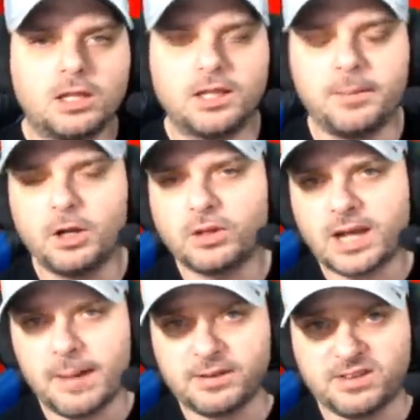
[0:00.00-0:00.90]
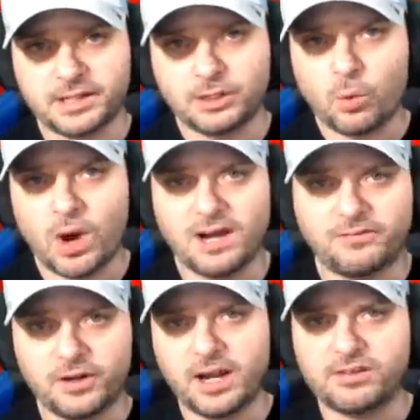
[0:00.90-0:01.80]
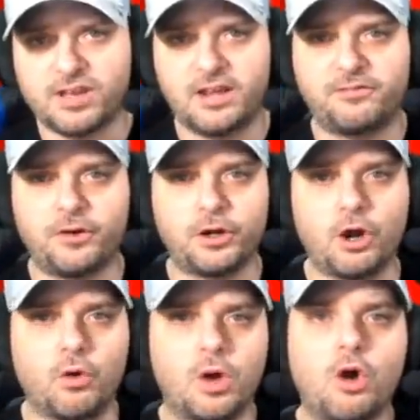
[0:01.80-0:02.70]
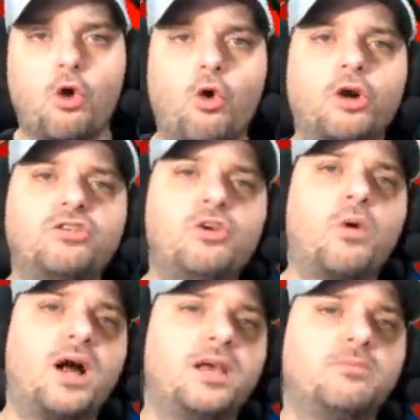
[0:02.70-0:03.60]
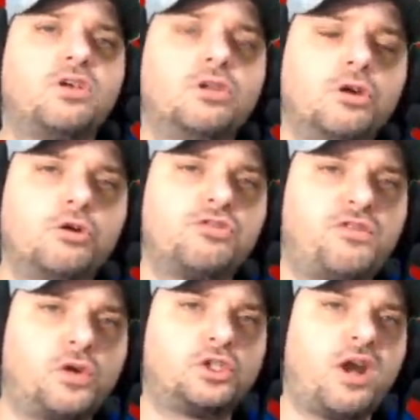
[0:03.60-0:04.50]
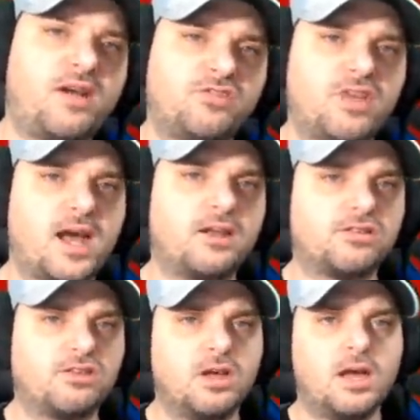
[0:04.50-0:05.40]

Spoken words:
Let me know in the comment section why for yes and for no. Or do you want him to lose for draft status?